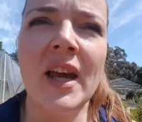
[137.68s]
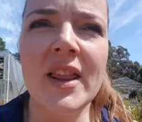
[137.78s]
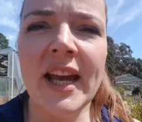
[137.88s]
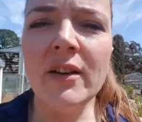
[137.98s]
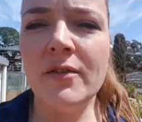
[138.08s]
and
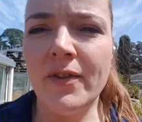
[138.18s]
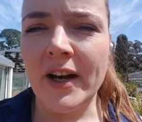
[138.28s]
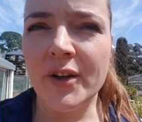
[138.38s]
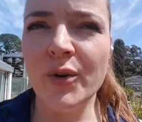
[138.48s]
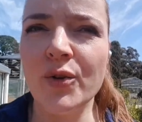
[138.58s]
then
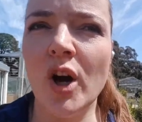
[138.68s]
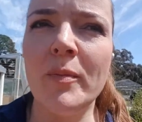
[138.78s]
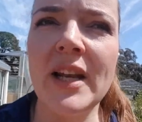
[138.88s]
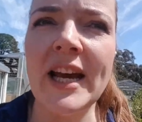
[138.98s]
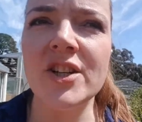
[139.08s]
find a good
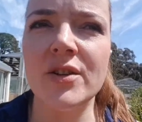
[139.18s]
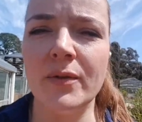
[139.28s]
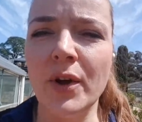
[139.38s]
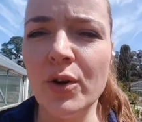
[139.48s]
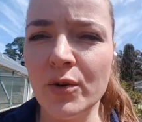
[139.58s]
combination of
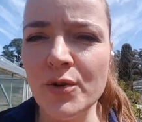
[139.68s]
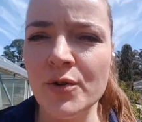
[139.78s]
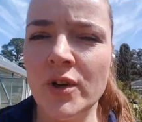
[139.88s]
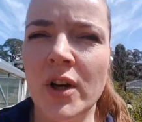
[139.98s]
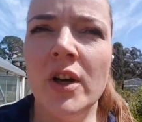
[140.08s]
those
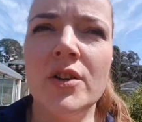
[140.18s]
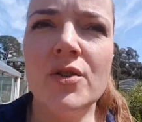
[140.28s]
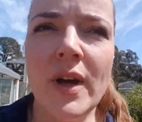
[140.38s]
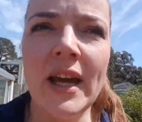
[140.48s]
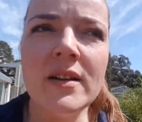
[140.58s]

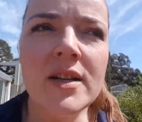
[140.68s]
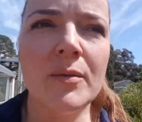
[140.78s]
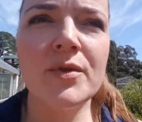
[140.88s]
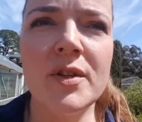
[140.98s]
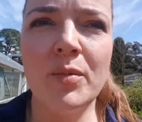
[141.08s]
to end up
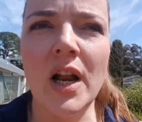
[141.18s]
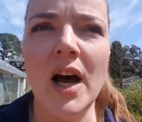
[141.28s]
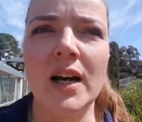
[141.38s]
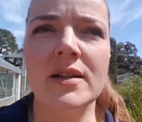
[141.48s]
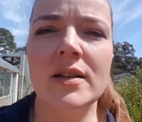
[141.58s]
with a
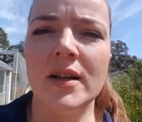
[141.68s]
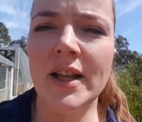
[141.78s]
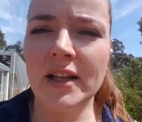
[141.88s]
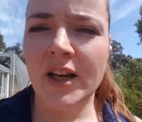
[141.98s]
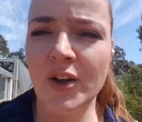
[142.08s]
plant
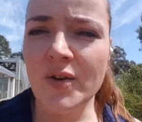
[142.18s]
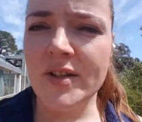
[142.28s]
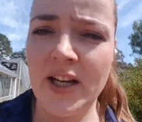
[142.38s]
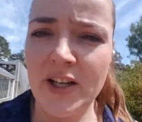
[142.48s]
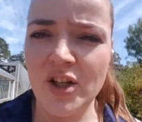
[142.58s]
that can use
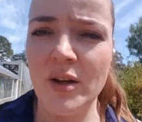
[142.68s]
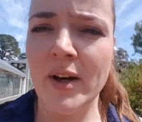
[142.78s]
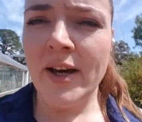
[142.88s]
energy